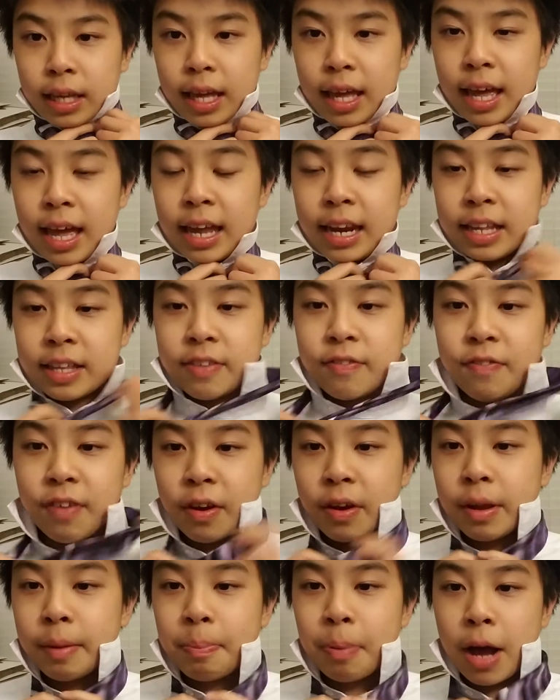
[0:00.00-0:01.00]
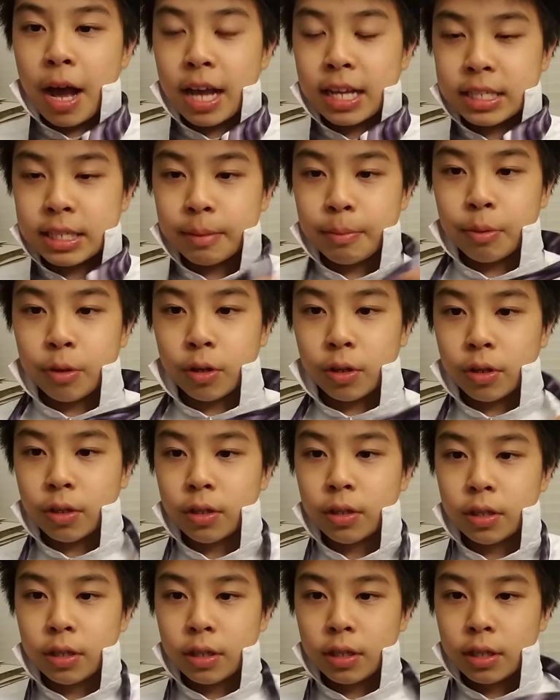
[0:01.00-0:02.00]
and it's very possible
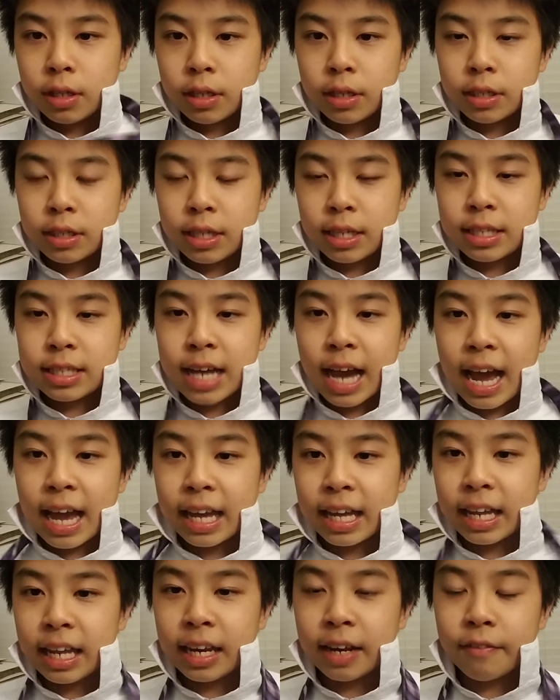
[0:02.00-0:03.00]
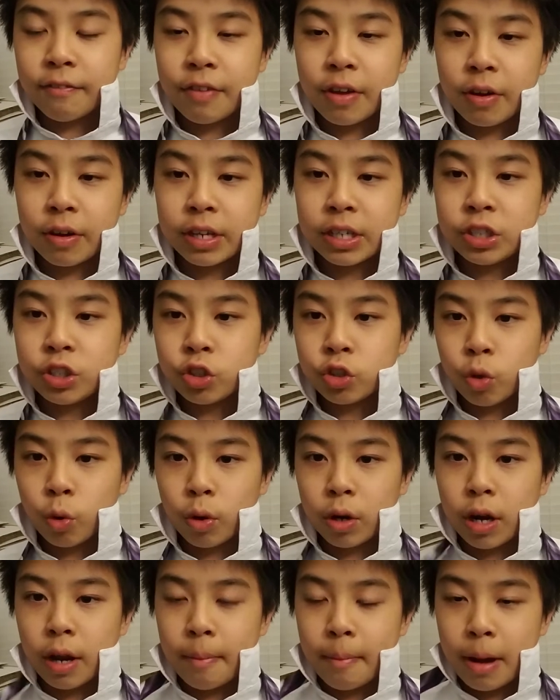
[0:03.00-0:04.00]
to tie it in a very
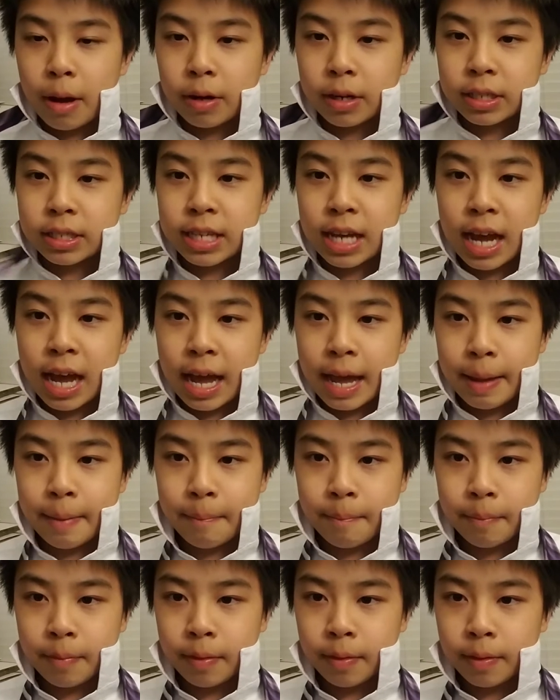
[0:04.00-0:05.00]
short amount of time.